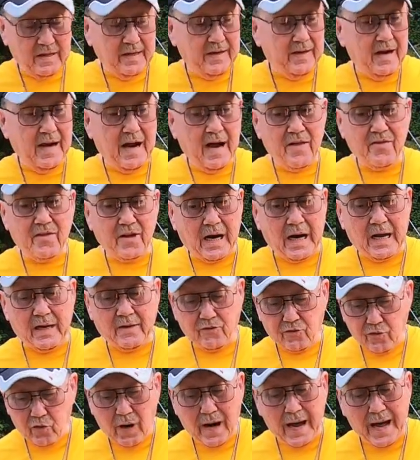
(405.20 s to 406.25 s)
now that I
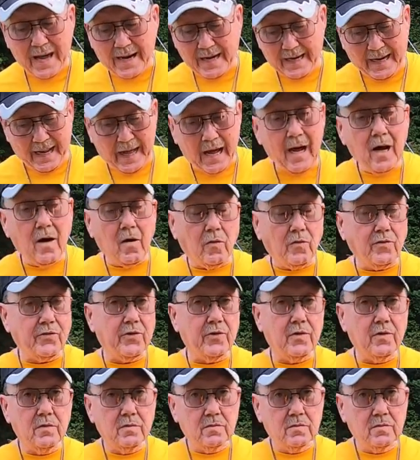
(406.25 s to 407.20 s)
dried it out,